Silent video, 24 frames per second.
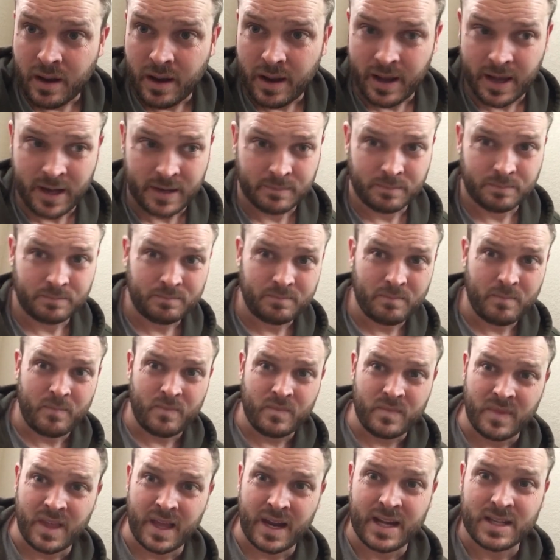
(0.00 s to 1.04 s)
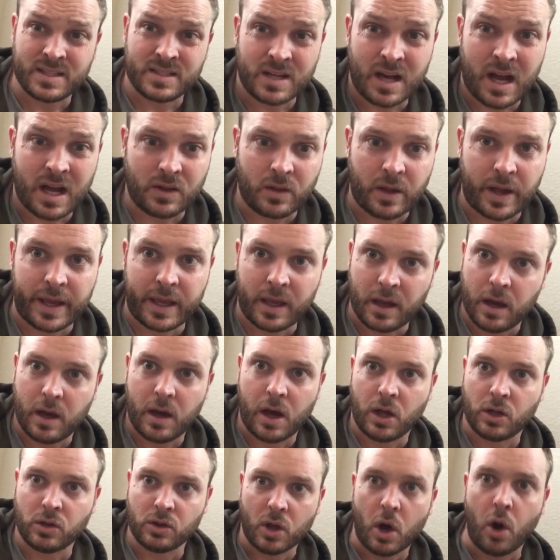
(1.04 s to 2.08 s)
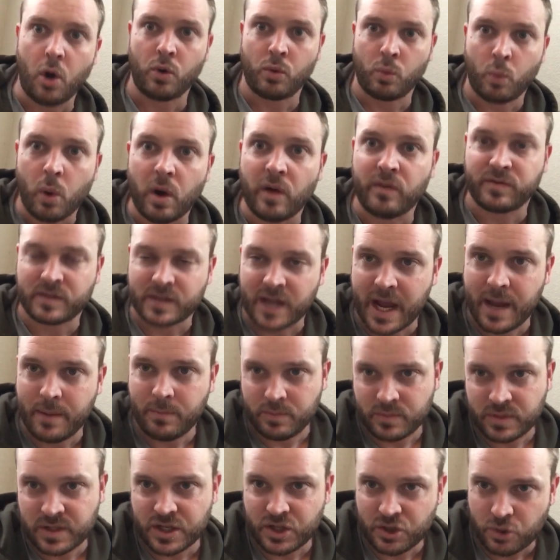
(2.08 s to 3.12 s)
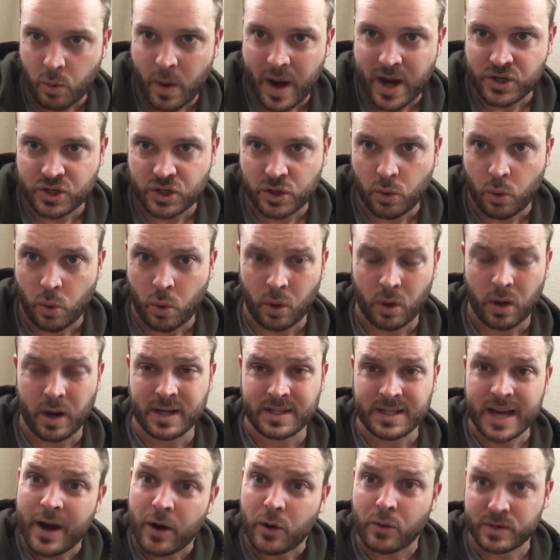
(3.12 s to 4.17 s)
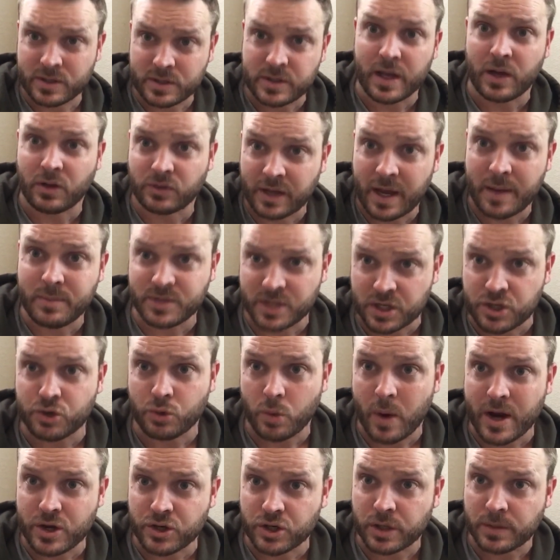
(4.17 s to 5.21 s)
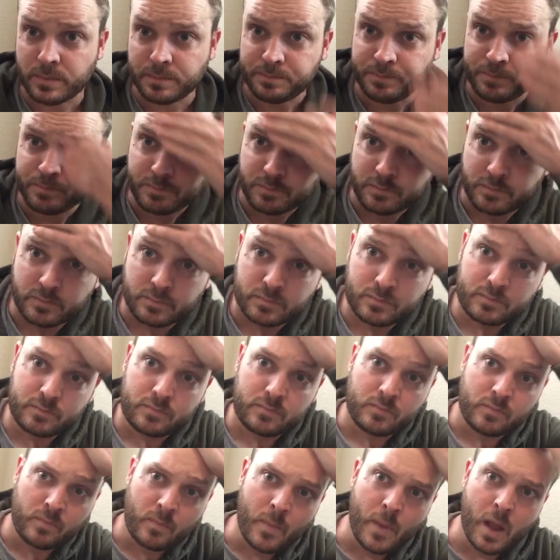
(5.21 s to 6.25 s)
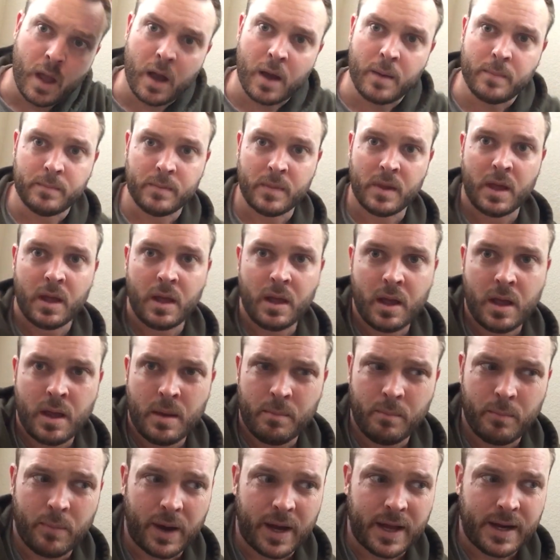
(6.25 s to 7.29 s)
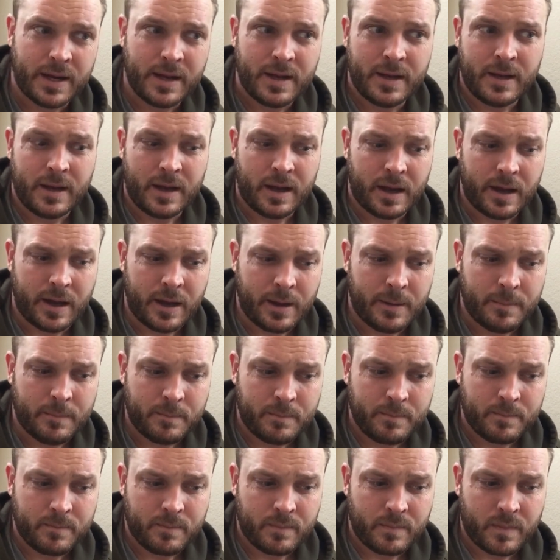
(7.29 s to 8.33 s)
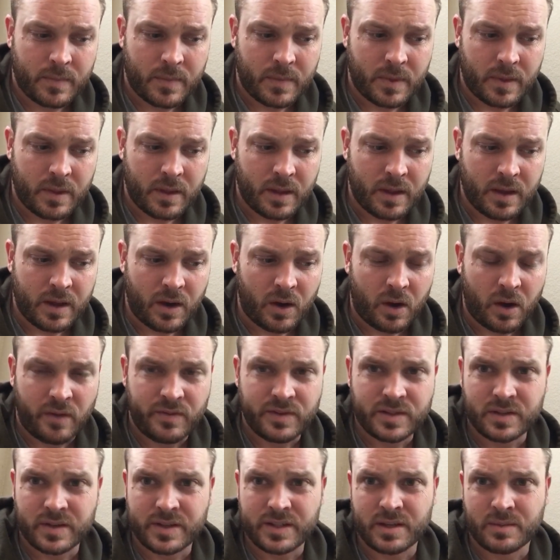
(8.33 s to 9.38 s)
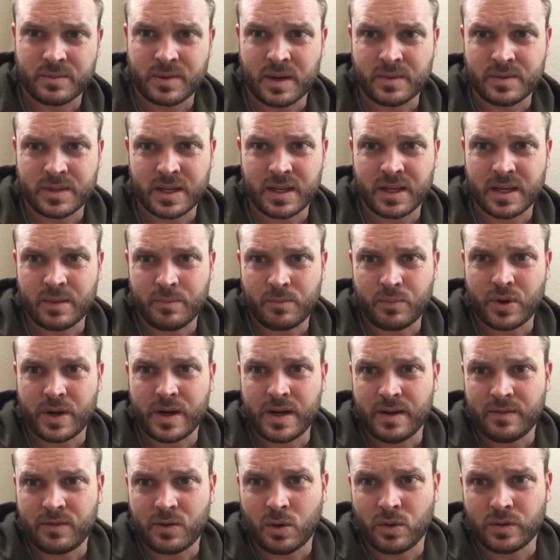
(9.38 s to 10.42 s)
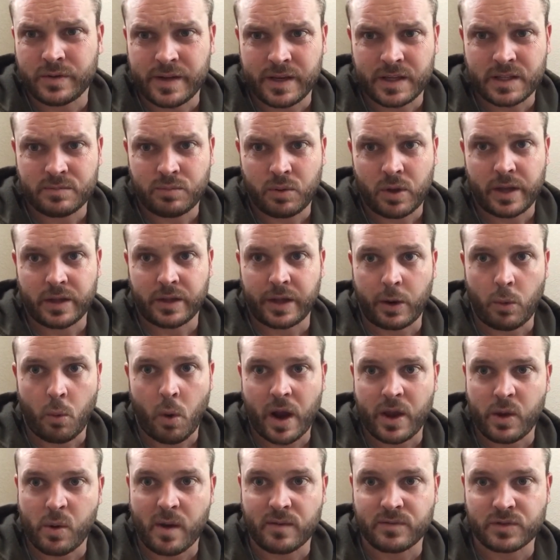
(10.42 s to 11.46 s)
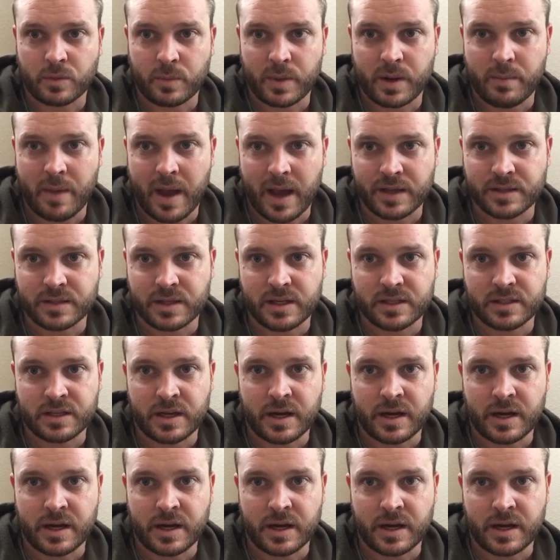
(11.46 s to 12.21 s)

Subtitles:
And then it's not like a lone wolf type situation or a terrorist cell type situation. But obviously sometimes it can get pretty difficult to explain like why you have so many magazines.